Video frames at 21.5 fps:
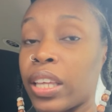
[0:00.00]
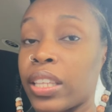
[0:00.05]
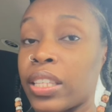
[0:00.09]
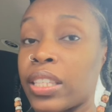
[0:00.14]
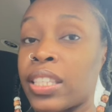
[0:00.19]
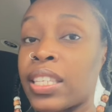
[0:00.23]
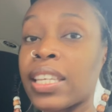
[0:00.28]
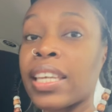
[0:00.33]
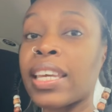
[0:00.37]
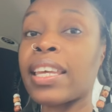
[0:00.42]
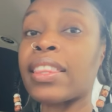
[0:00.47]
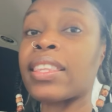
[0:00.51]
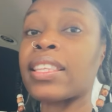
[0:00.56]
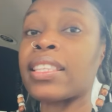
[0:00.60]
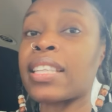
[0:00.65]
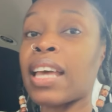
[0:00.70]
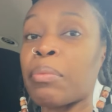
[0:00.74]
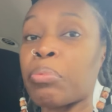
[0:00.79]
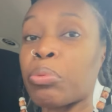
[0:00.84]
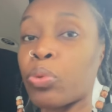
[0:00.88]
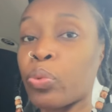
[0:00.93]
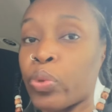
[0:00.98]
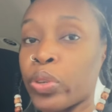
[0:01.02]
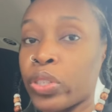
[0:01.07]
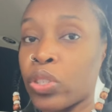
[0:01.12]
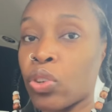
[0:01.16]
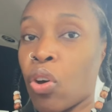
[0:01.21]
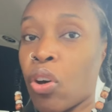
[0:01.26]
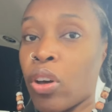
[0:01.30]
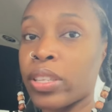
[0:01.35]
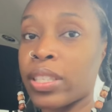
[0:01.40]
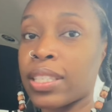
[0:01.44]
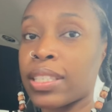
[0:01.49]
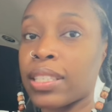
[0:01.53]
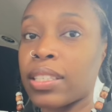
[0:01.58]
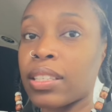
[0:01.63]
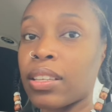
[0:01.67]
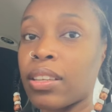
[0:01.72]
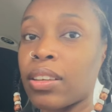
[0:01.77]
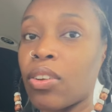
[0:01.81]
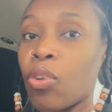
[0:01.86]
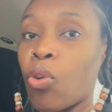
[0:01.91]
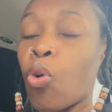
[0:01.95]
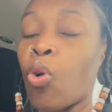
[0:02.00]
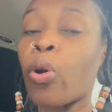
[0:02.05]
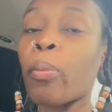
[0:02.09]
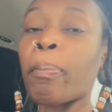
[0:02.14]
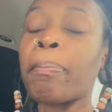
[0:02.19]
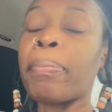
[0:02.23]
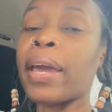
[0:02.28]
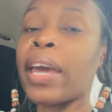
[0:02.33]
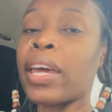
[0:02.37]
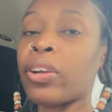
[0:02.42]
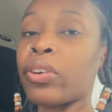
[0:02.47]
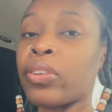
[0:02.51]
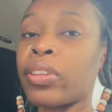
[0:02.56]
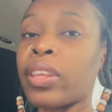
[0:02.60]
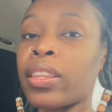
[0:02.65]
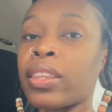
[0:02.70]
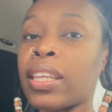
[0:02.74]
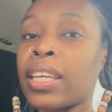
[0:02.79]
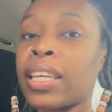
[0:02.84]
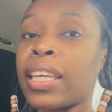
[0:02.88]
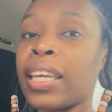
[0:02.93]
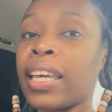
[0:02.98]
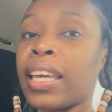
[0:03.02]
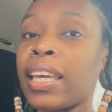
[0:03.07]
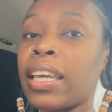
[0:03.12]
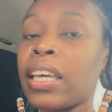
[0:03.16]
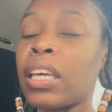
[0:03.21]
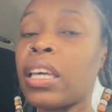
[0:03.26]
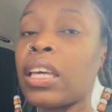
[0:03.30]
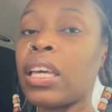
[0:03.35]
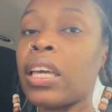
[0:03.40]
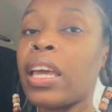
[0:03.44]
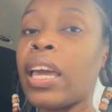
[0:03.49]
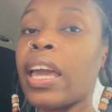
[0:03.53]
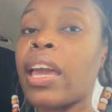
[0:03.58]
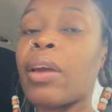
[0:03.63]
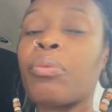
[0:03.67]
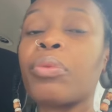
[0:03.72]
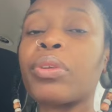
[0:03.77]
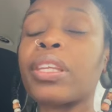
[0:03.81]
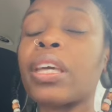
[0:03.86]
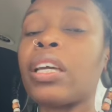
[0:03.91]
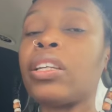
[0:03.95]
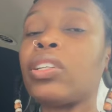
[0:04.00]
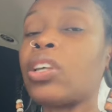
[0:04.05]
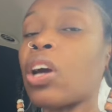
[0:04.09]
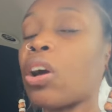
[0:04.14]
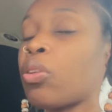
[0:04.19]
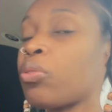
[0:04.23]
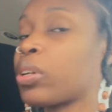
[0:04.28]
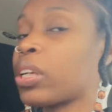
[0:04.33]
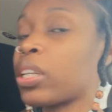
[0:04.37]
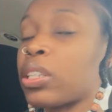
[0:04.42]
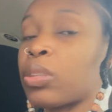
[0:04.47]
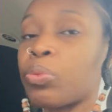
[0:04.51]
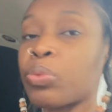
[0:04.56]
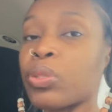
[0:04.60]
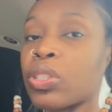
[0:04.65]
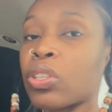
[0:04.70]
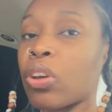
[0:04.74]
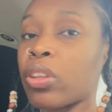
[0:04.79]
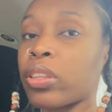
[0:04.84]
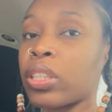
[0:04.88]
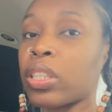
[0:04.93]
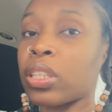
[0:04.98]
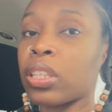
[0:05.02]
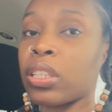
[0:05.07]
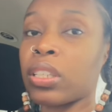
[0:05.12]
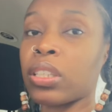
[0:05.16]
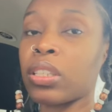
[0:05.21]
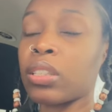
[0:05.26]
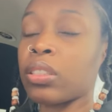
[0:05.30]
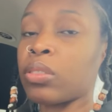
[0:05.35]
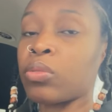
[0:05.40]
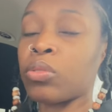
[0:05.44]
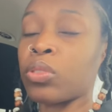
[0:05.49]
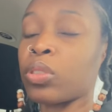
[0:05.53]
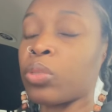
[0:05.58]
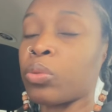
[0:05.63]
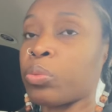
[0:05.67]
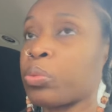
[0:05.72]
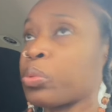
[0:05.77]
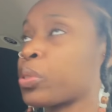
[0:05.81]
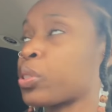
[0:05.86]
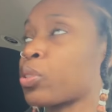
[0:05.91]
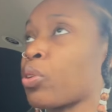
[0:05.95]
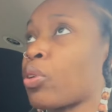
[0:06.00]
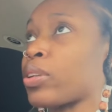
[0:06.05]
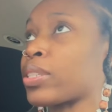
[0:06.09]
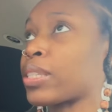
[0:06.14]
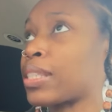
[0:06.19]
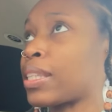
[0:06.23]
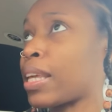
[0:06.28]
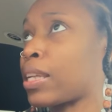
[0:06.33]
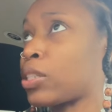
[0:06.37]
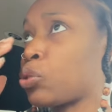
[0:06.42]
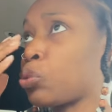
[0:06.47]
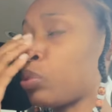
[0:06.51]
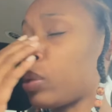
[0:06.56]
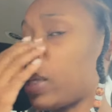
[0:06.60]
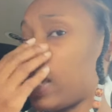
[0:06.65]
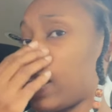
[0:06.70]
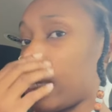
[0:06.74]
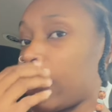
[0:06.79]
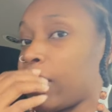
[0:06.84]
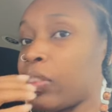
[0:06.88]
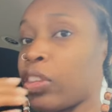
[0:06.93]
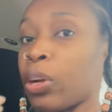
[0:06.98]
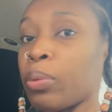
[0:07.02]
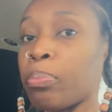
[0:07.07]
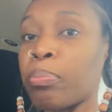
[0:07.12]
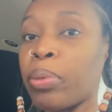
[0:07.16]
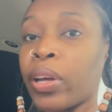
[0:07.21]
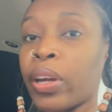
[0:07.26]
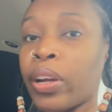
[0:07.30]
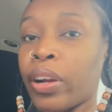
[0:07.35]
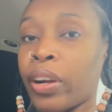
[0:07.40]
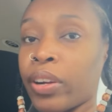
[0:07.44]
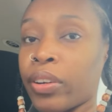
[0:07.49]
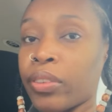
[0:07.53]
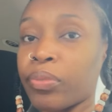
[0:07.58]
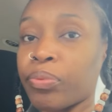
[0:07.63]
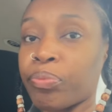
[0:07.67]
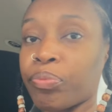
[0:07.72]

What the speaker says: to get the type of results or better that they get. And when they don't get the results that you get, they're butt hurt.